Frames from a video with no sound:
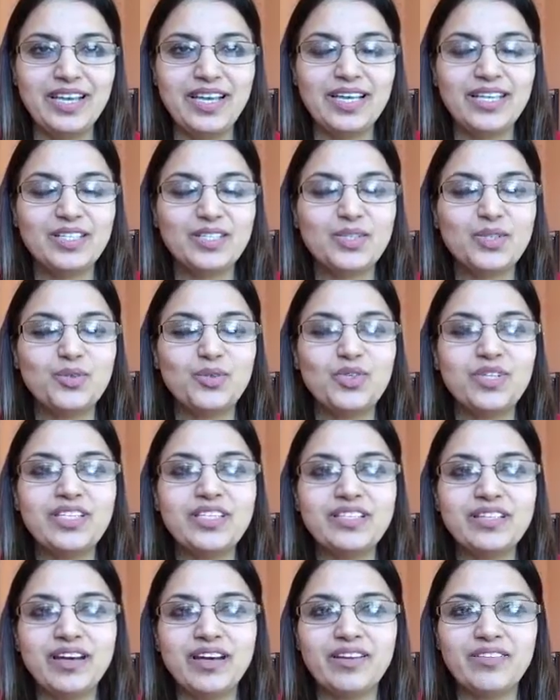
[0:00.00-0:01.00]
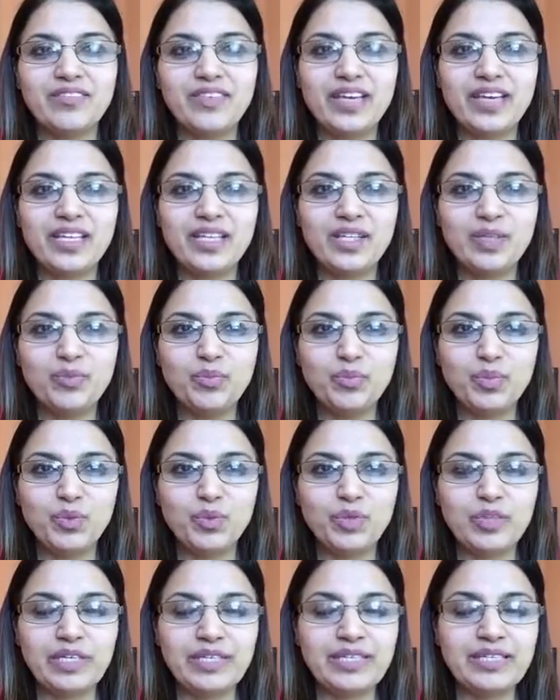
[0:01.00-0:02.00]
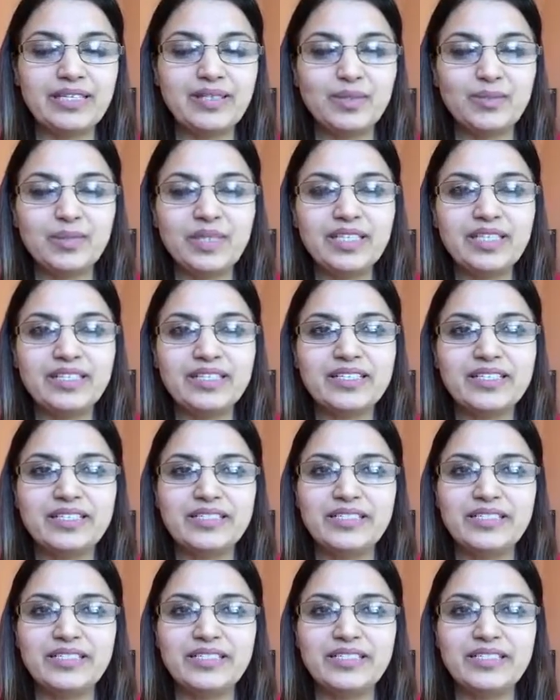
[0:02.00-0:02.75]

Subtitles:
Stories are very important because